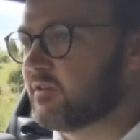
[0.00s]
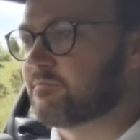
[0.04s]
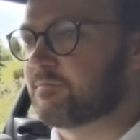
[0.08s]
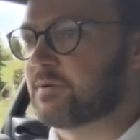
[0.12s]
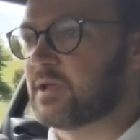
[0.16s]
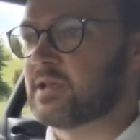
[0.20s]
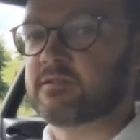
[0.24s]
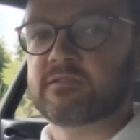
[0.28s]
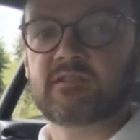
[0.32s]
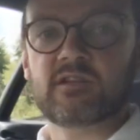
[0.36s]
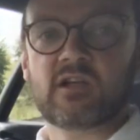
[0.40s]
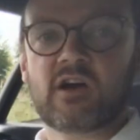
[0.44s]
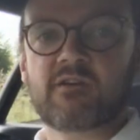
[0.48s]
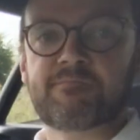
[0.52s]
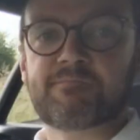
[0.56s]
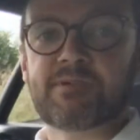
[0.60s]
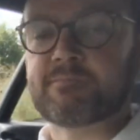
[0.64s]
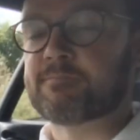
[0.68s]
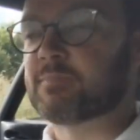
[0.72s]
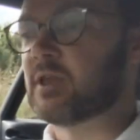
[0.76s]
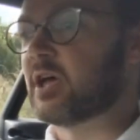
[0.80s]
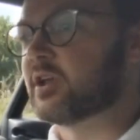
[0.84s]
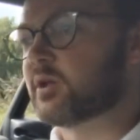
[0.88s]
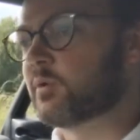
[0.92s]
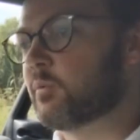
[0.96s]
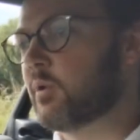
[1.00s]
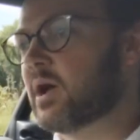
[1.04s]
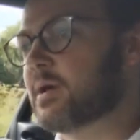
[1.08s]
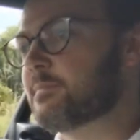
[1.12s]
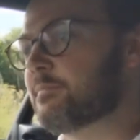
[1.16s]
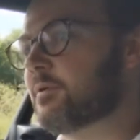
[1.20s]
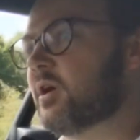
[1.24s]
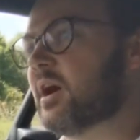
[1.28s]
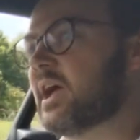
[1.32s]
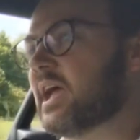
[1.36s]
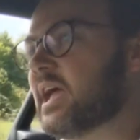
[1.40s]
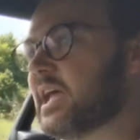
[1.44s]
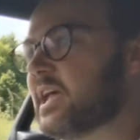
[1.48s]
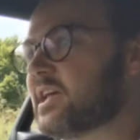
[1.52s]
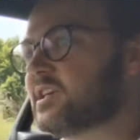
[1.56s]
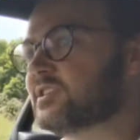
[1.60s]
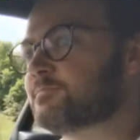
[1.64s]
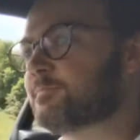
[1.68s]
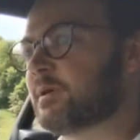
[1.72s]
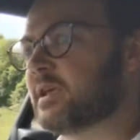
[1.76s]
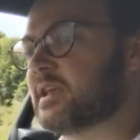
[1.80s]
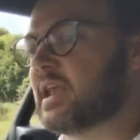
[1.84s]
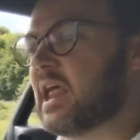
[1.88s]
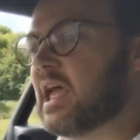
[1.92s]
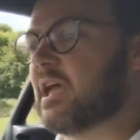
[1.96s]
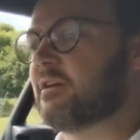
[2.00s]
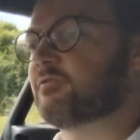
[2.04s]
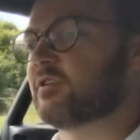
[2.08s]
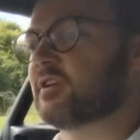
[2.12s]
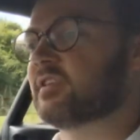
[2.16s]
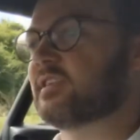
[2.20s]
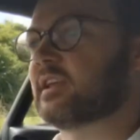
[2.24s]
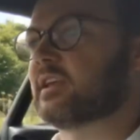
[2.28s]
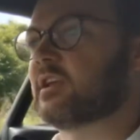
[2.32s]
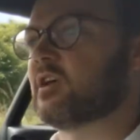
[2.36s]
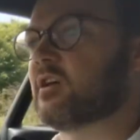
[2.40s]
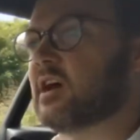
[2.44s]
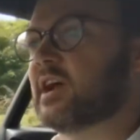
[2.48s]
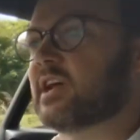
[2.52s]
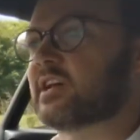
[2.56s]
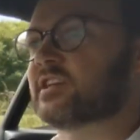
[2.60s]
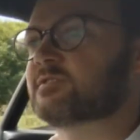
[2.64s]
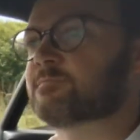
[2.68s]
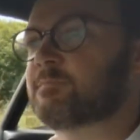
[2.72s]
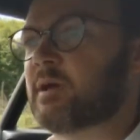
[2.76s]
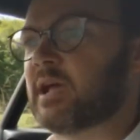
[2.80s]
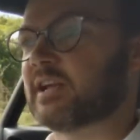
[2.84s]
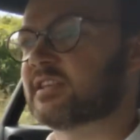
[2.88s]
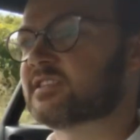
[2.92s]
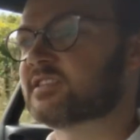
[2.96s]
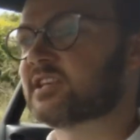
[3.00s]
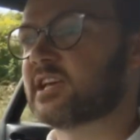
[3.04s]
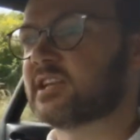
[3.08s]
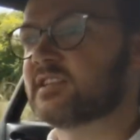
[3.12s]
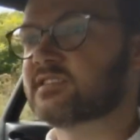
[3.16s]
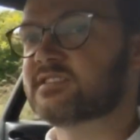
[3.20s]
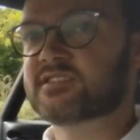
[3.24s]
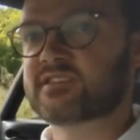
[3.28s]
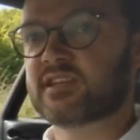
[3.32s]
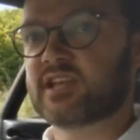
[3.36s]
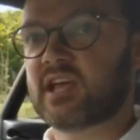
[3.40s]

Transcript: I've been I've been blown away by it. It's been everything that I expected.